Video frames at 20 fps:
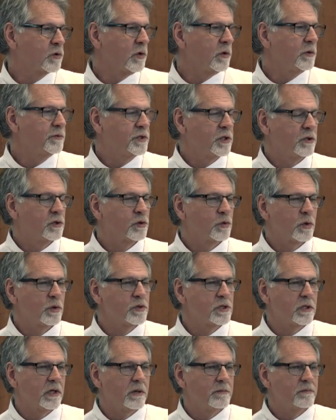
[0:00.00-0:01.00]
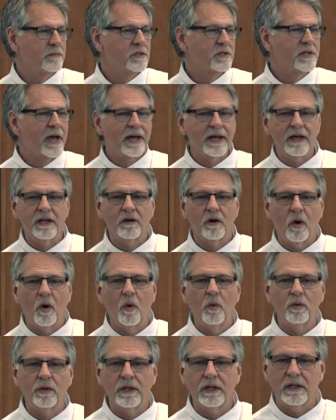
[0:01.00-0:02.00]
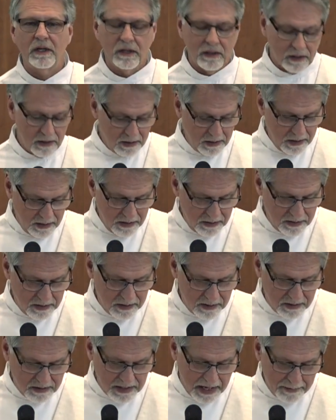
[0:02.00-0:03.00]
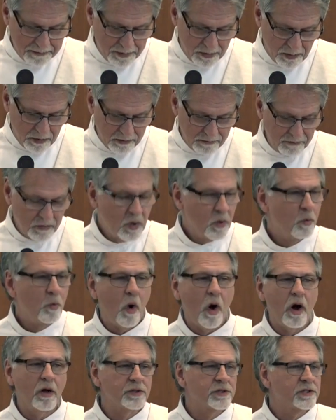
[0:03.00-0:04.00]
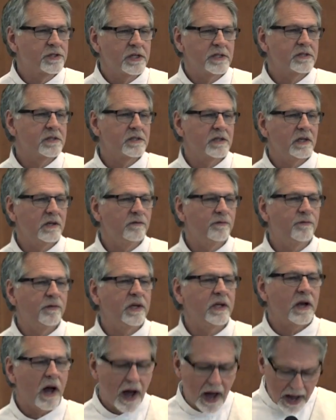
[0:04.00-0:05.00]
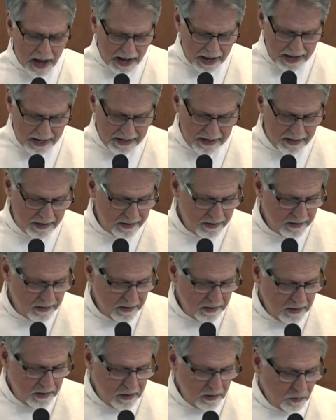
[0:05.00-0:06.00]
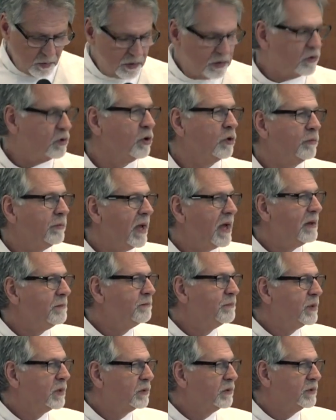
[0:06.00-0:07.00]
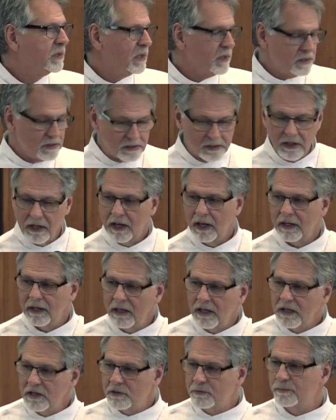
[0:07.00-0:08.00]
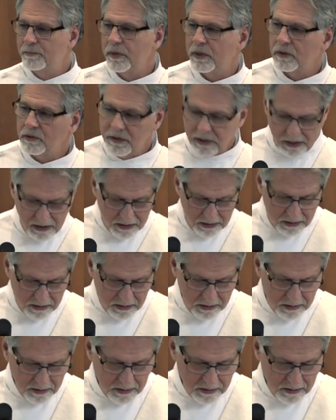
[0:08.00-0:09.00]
Jerusalem, second only to the temple. Walls 16 feet high, with two main buildings, and in each building,